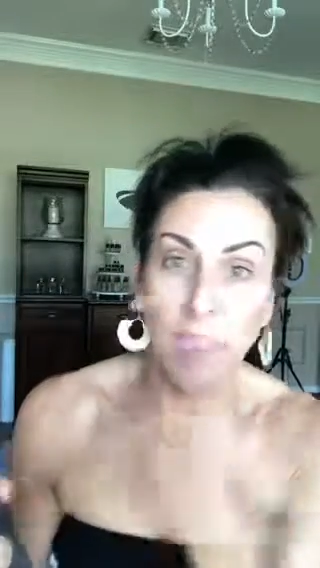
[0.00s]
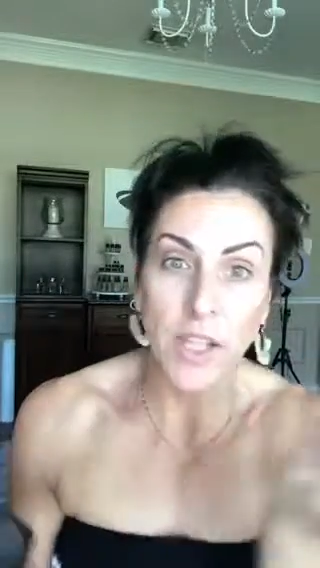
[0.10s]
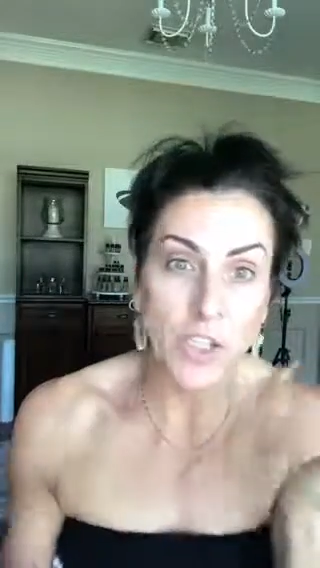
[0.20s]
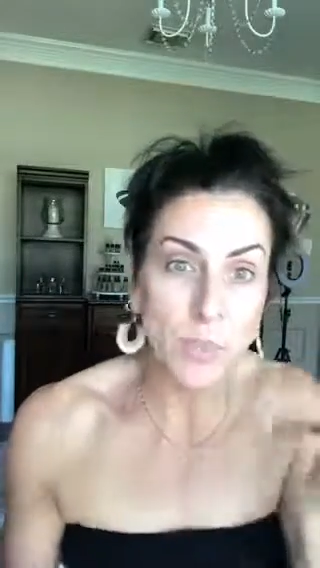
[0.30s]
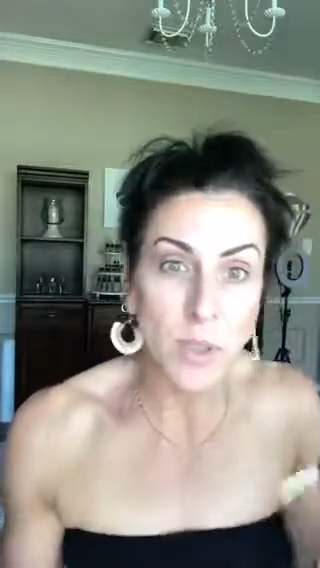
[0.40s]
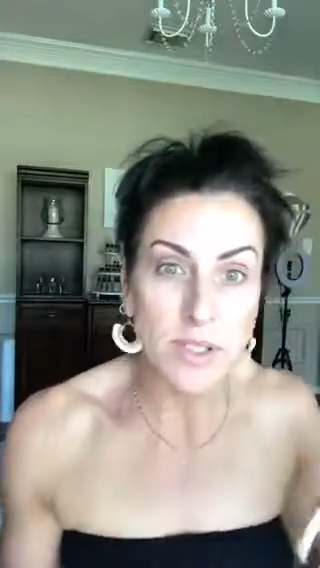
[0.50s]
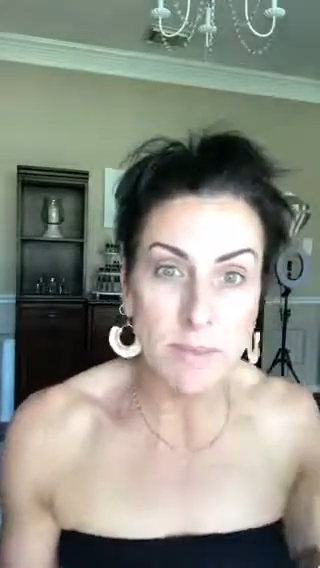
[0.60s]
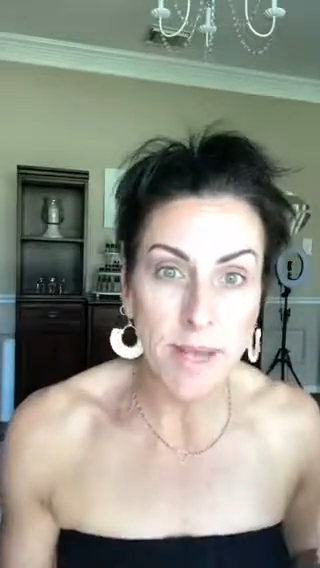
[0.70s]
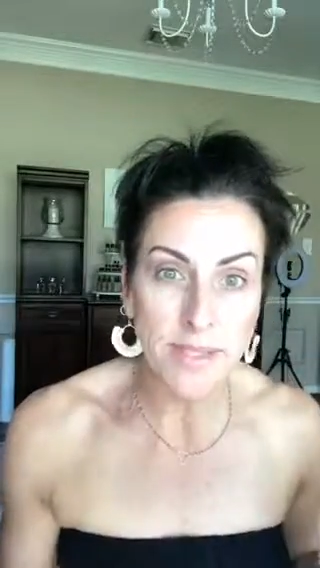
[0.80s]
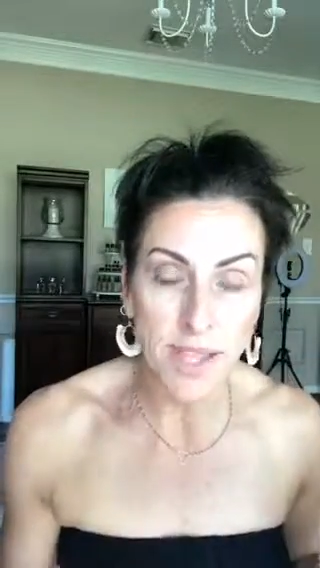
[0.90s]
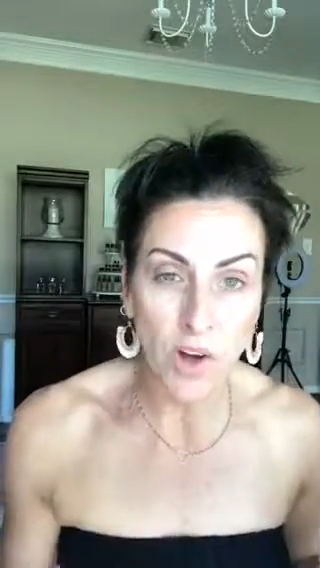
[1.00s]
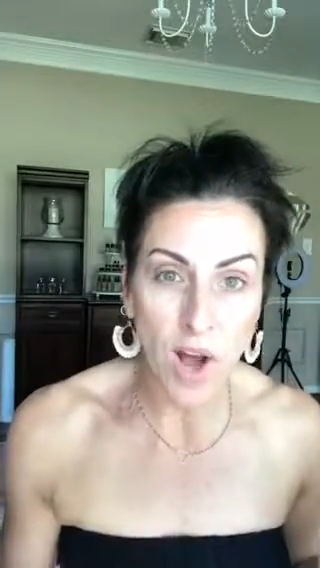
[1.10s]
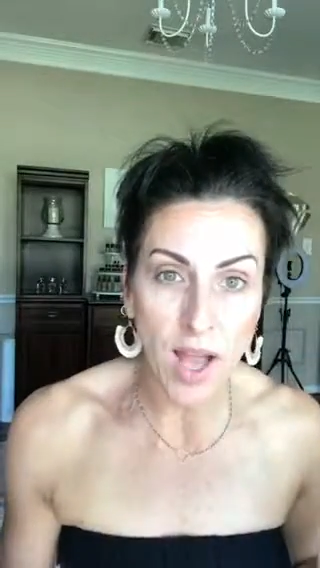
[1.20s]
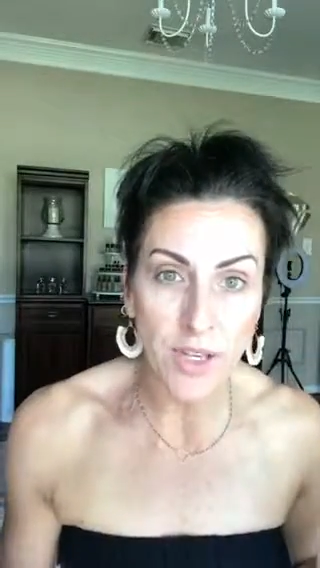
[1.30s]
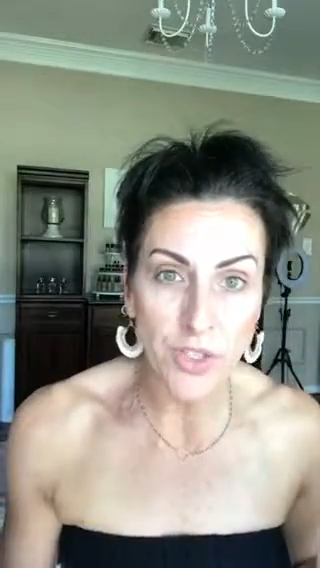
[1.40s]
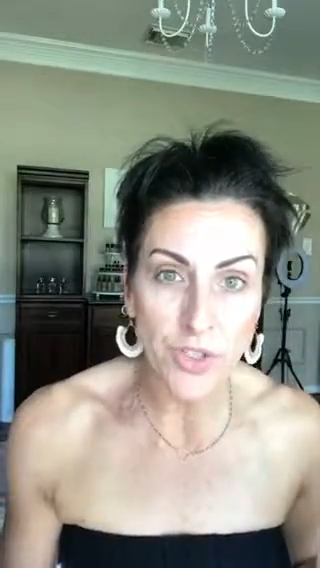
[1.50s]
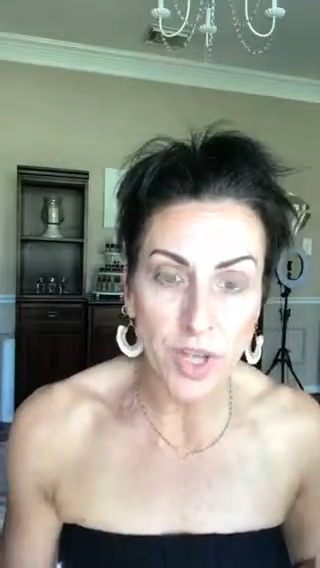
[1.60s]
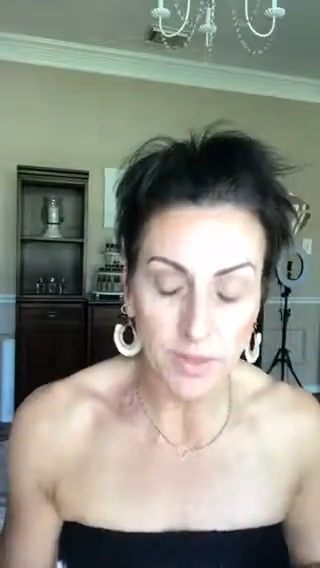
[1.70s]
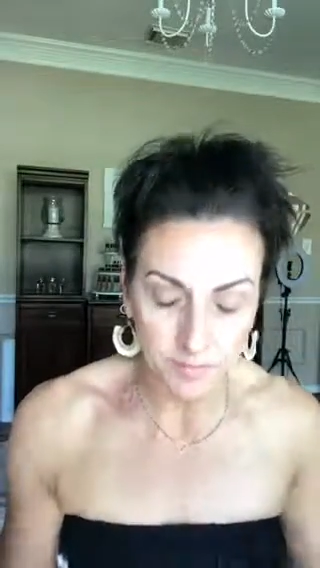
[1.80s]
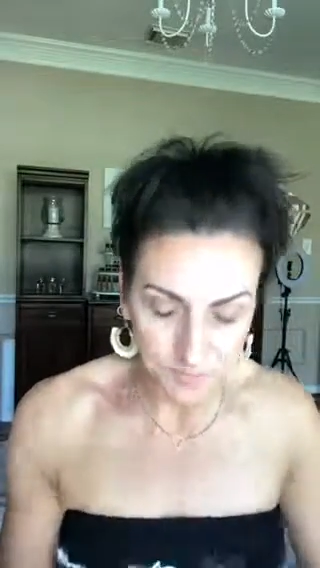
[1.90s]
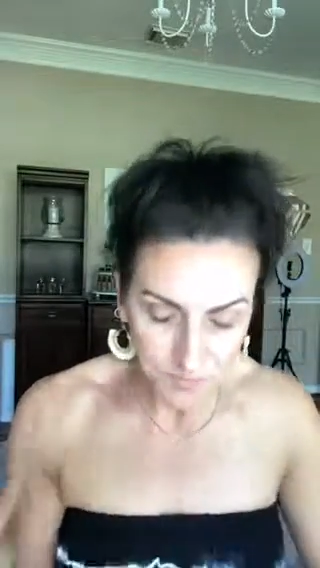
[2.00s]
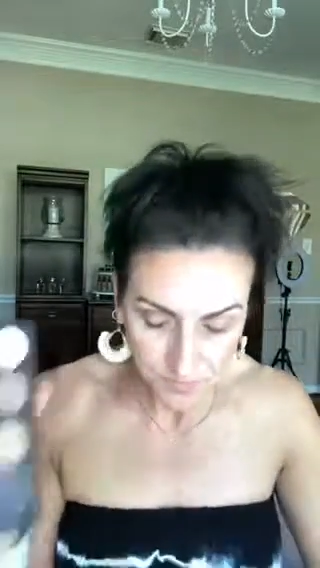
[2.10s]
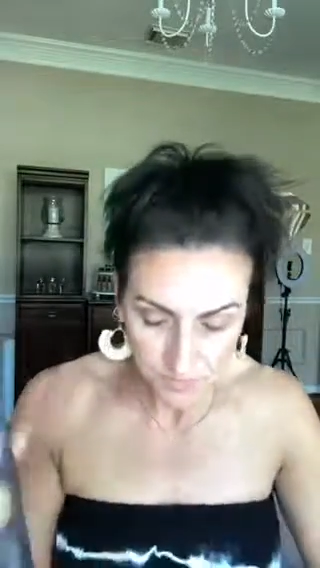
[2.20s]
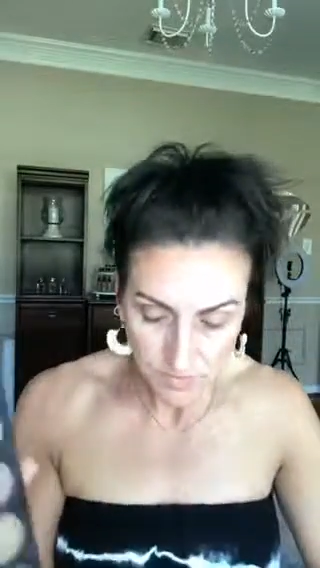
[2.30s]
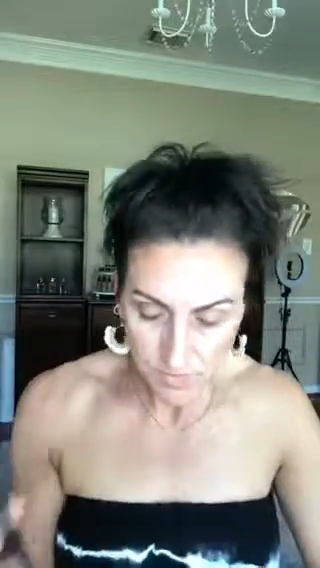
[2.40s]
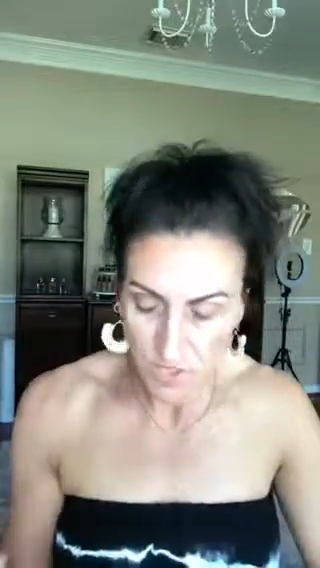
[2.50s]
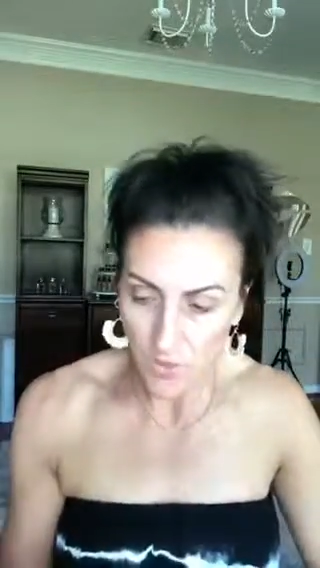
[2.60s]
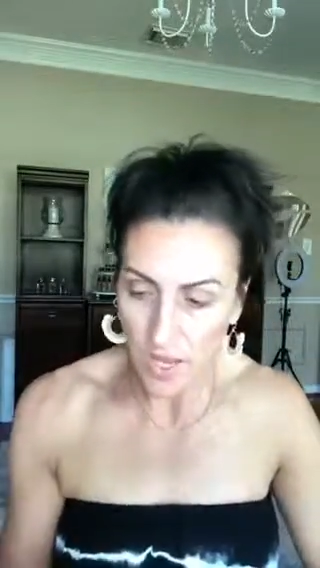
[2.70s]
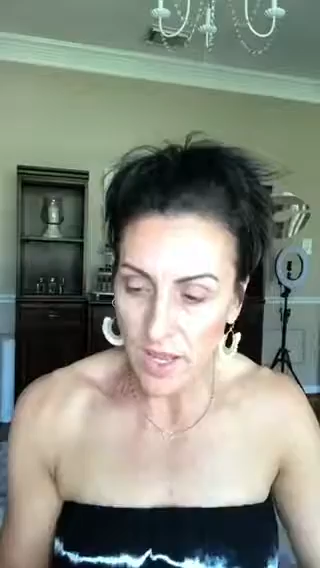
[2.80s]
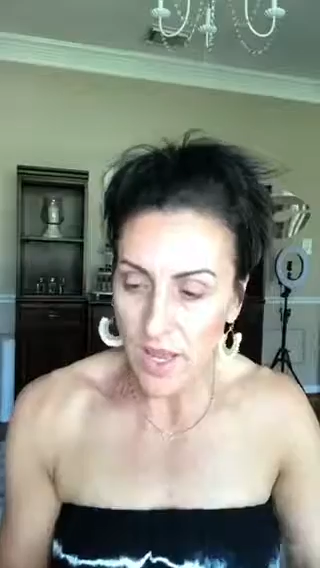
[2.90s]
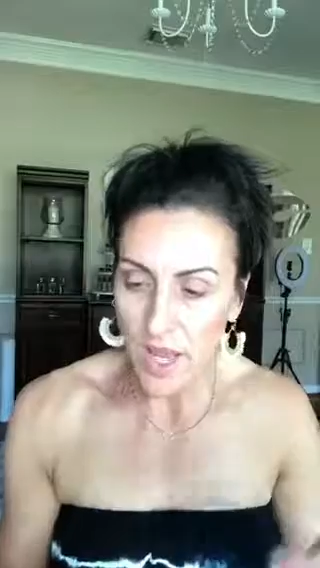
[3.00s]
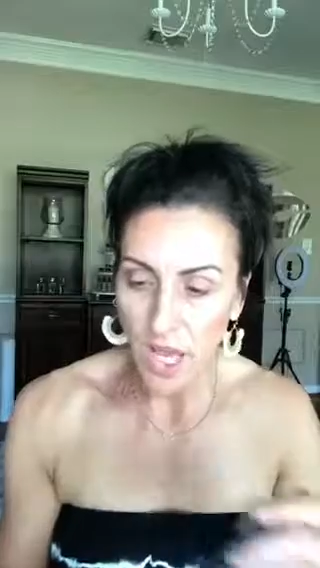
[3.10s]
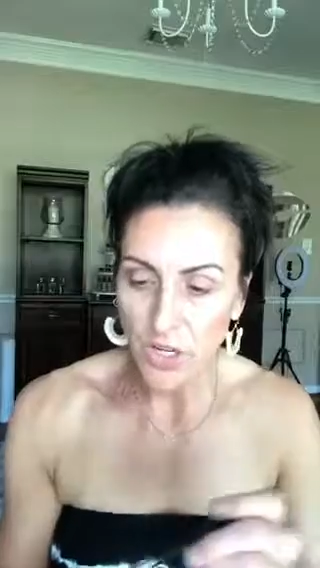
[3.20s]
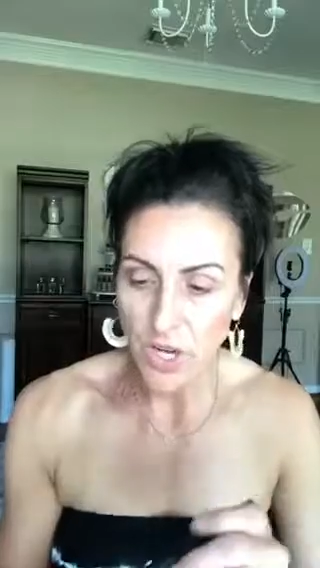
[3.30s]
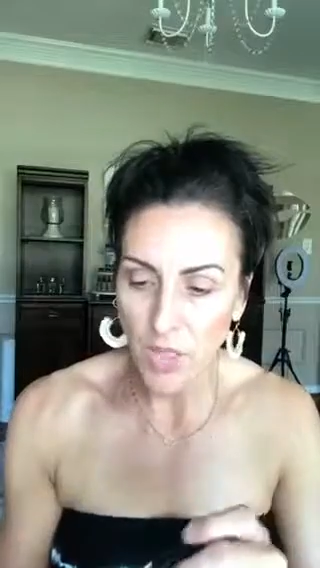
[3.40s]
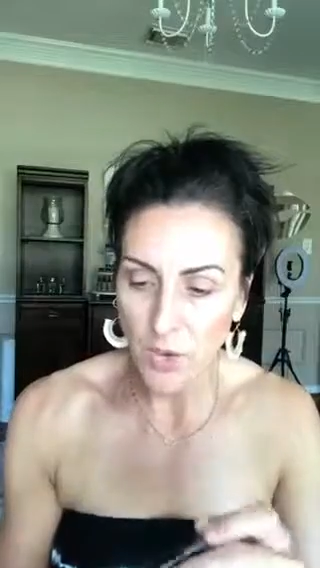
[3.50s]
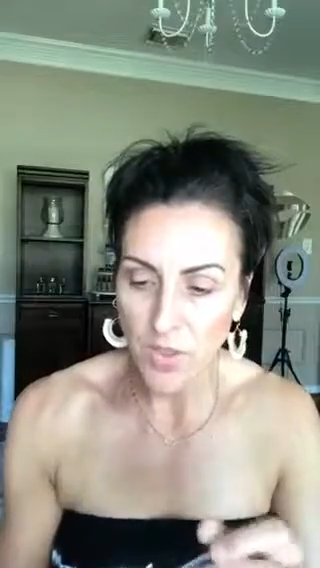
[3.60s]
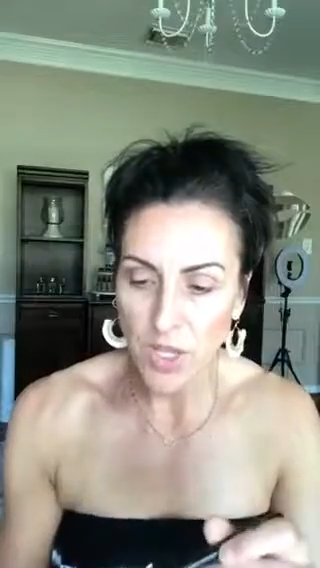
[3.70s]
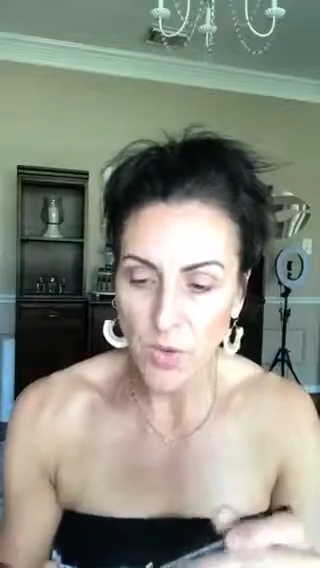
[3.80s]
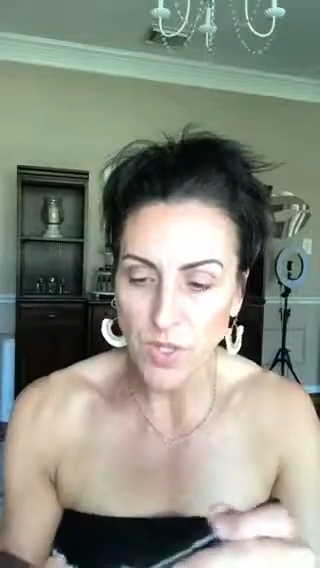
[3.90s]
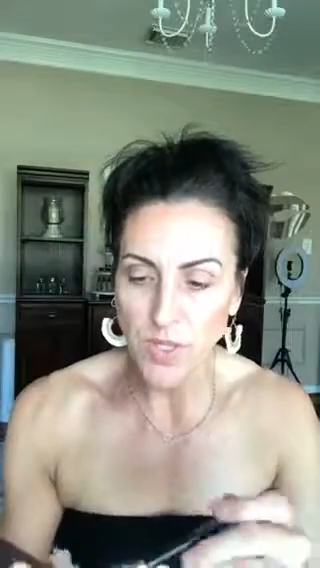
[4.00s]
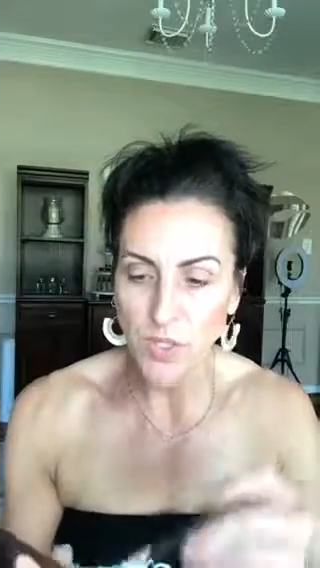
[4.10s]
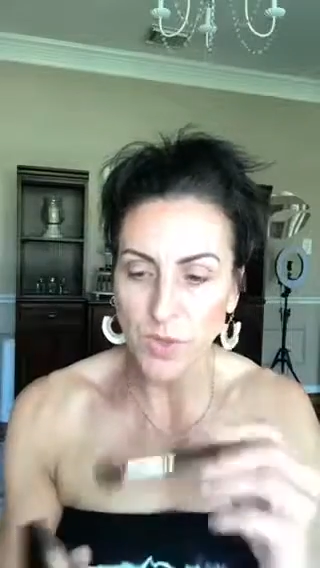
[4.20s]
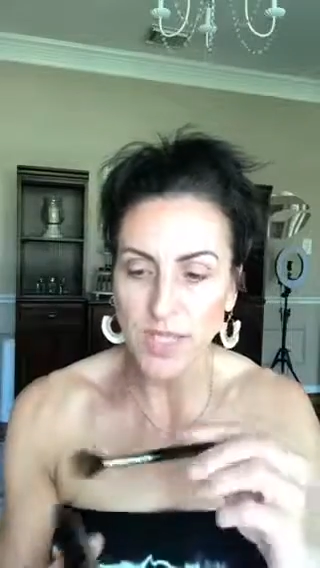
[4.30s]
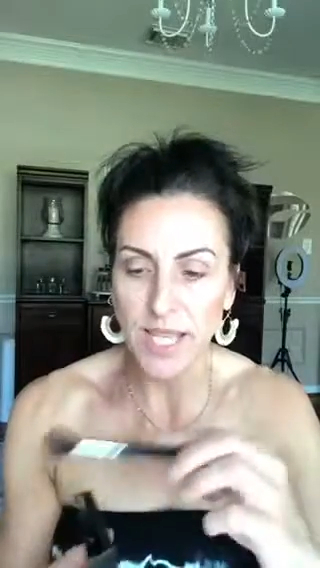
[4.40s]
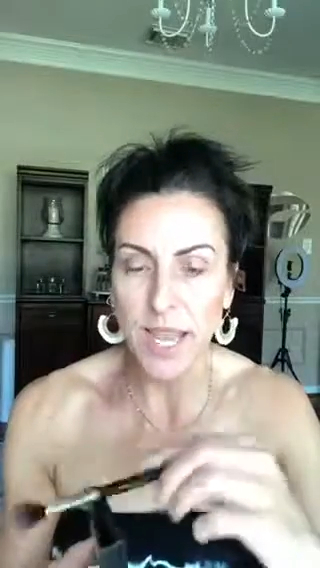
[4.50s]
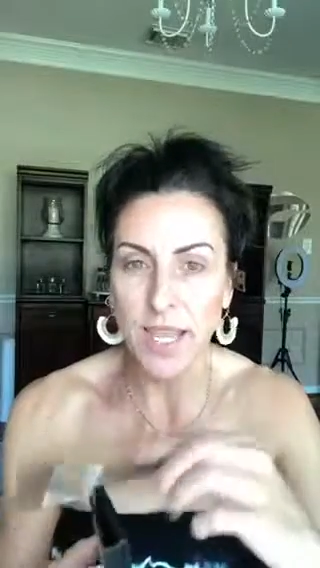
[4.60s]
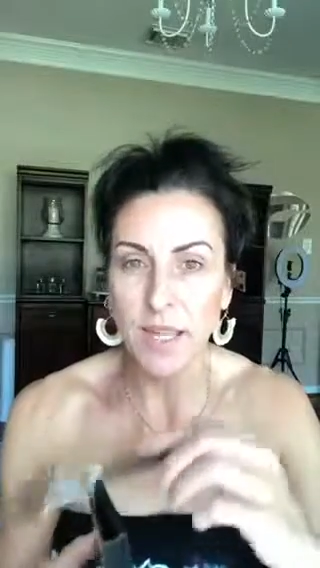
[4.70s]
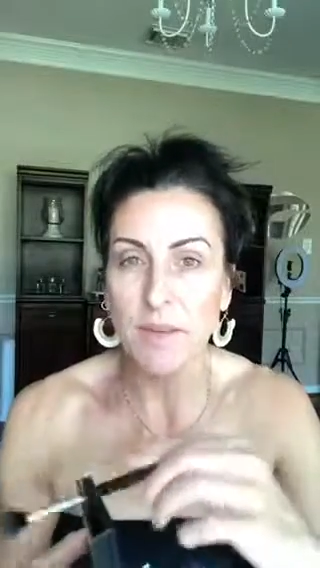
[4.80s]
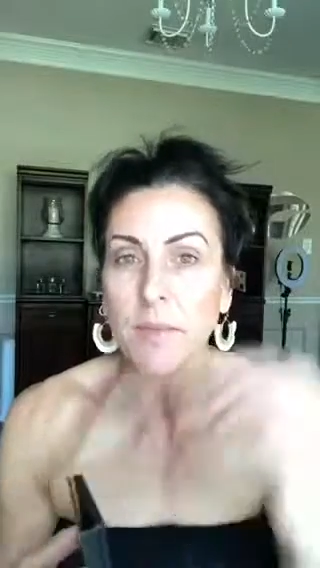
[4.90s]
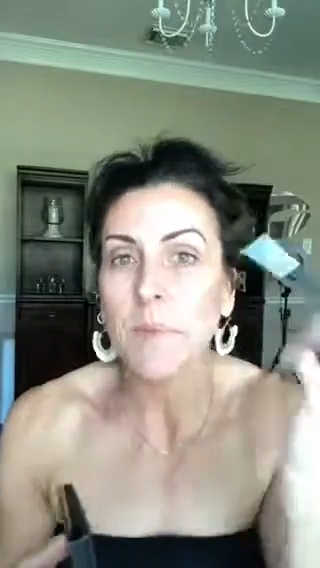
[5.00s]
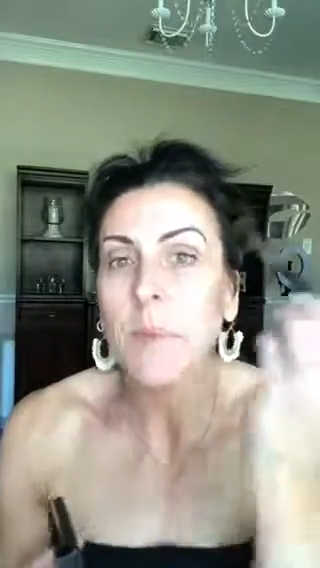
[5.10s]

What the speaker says: and then just put some mascara on and you're done. Okay, another thing you can do is take it.